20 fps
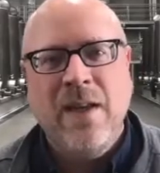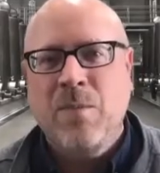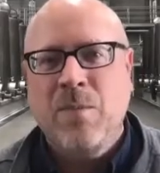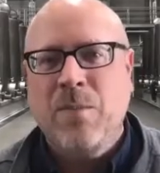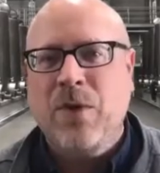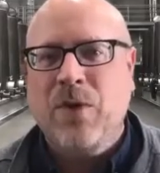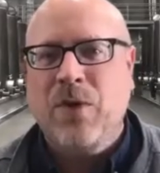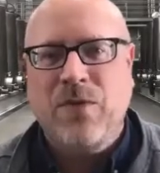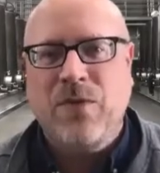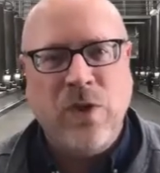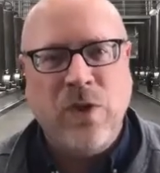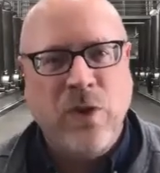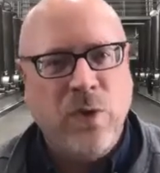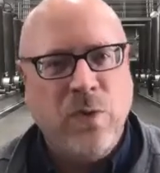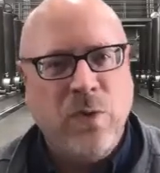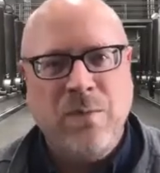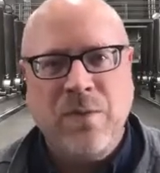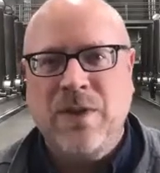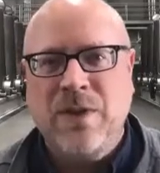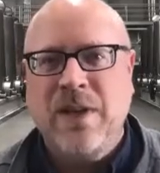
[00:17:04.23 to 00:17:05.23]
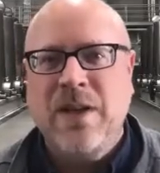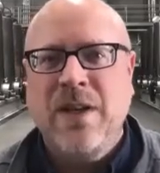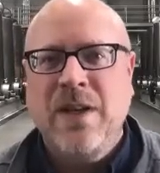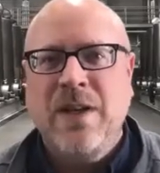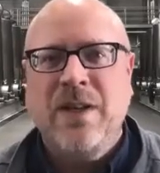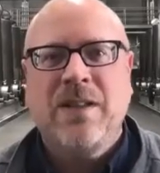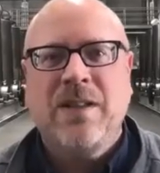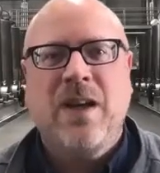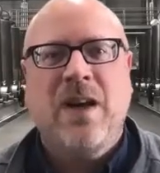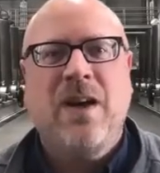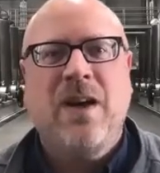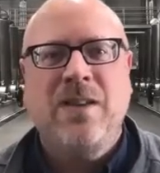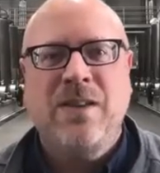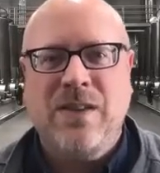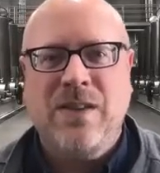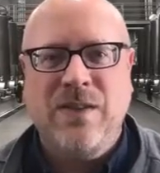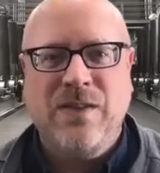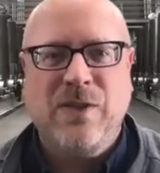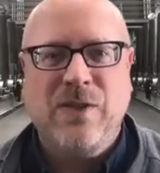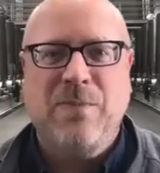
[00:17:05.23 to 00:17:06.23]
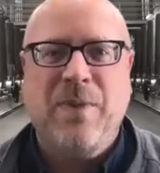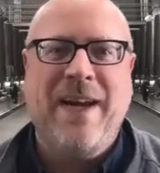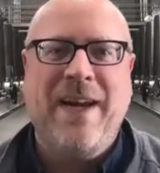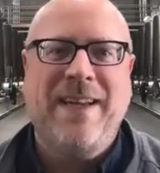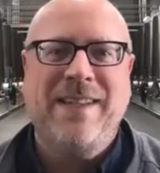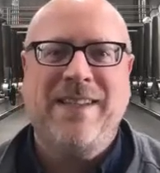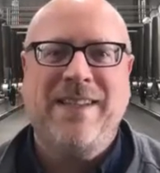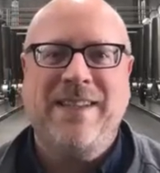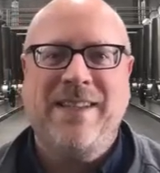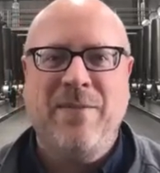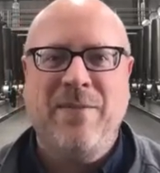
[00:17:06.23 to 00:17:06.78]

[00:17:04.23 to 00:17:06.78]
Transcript: perfumed, tons of spice.